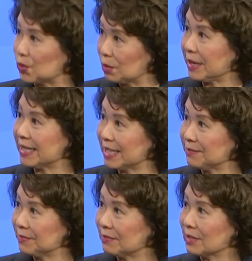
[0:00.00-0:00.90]

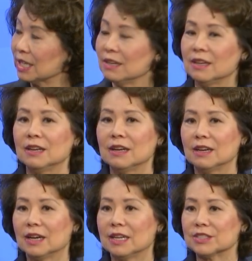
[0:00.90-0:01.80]
rulemaking
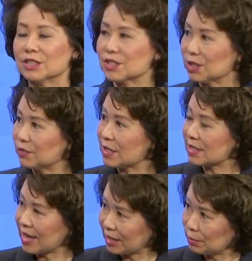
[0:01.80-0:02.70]
on
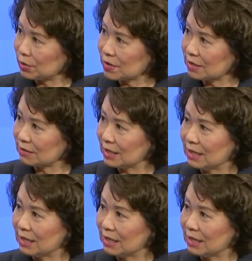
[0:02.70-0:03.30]
service animals.